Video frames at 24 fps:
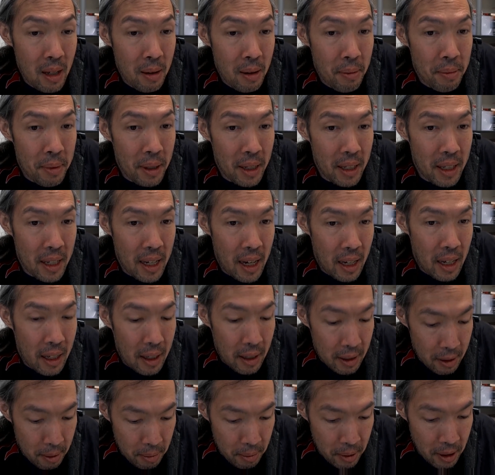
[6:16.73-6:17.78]
But yeah,
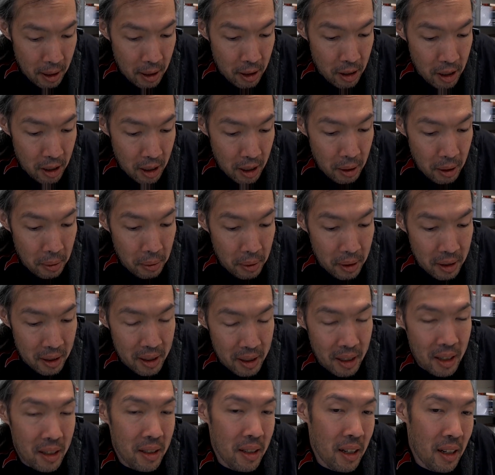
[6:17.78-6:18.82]
it's been a shitty
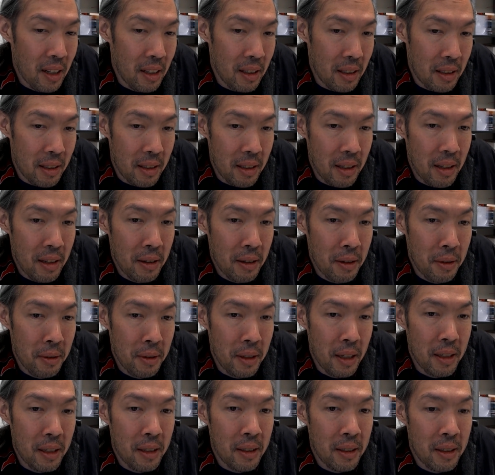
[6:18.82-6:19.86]
Wednesday night, so
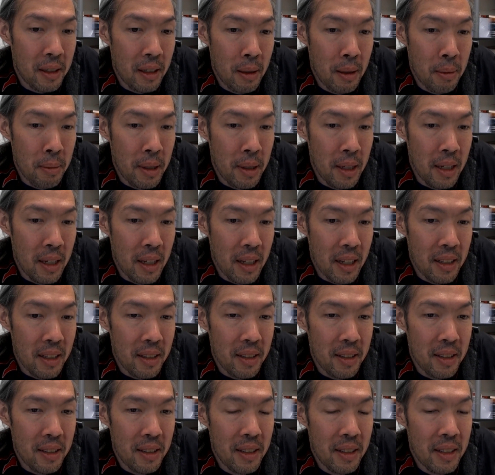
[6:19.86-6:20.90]
that's gonna be
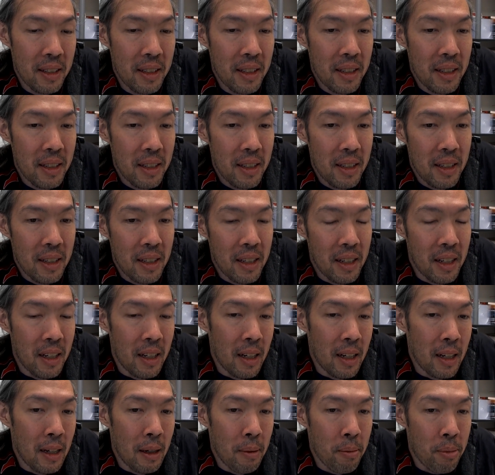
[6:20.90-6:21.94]
it.
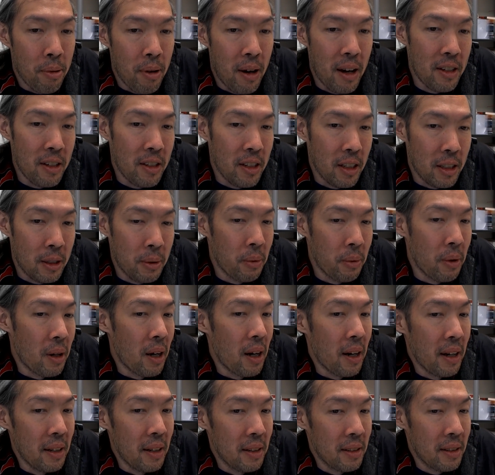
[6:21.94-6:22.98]
Projects
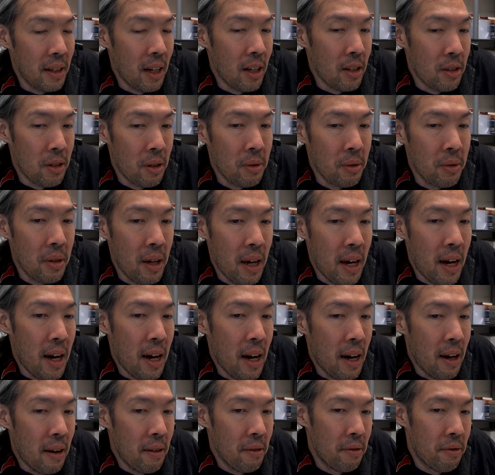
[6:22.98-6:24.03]
wise, I don't
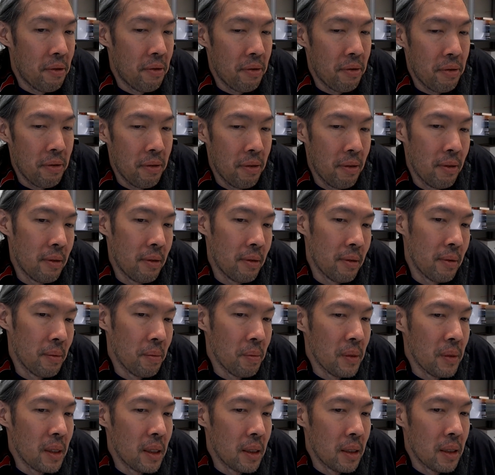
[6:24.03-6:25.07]
have.
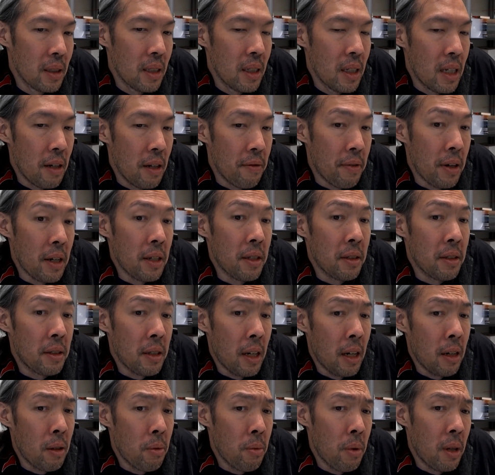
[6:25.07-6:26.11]
If I
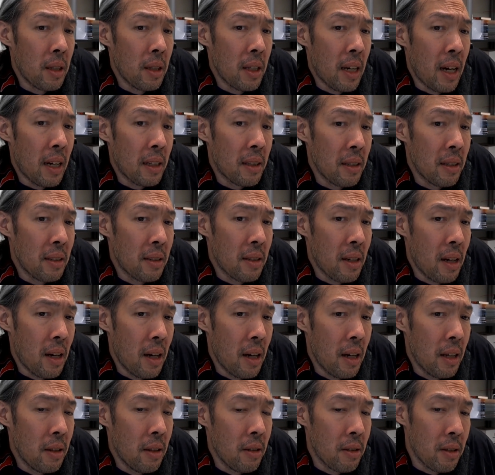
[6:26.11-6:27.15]
decide to run that
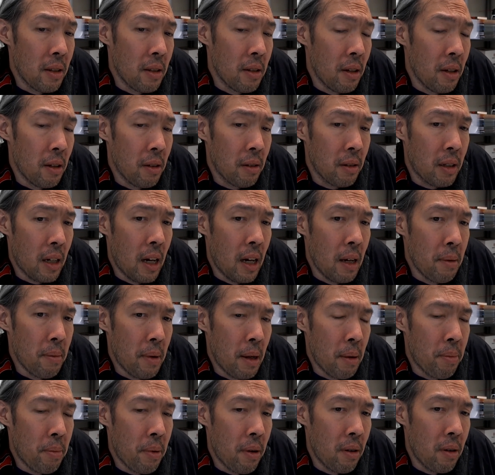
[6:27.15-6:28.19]
design, there's another guy I
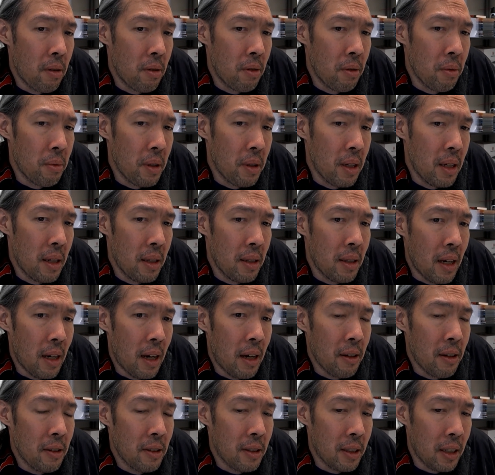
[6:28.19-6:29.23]
might partner with. I
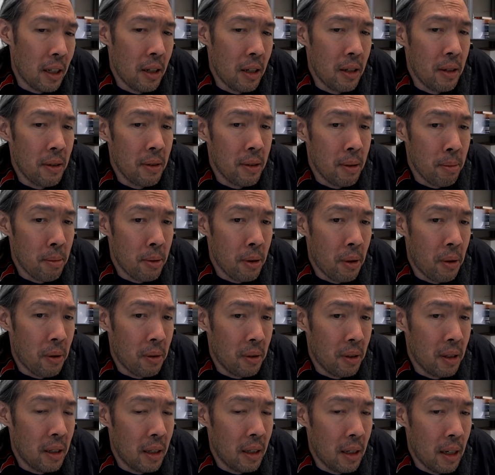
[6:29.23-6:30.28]
also got to do some
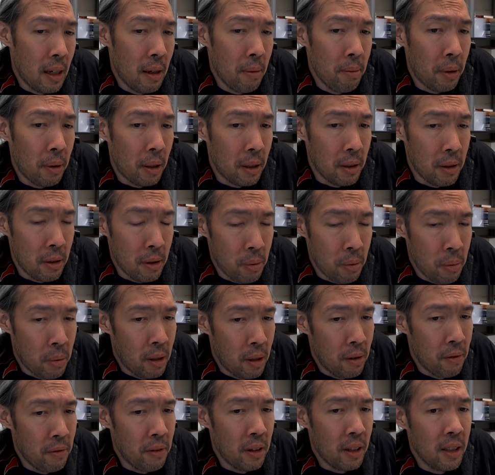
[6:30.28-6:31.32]
totaling up because there's
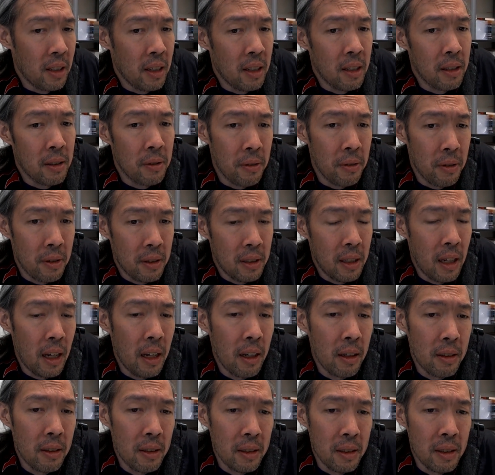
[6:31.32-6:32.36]
one Villies for
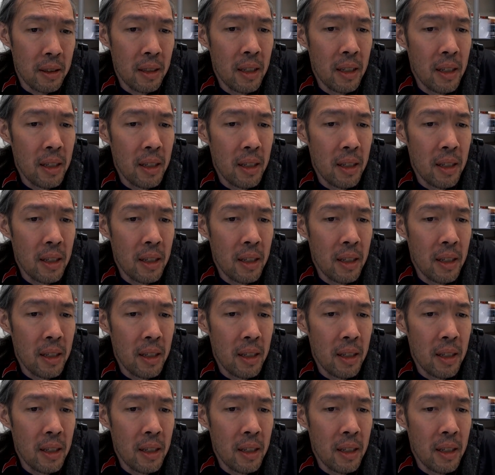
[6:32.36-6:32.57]
sale, and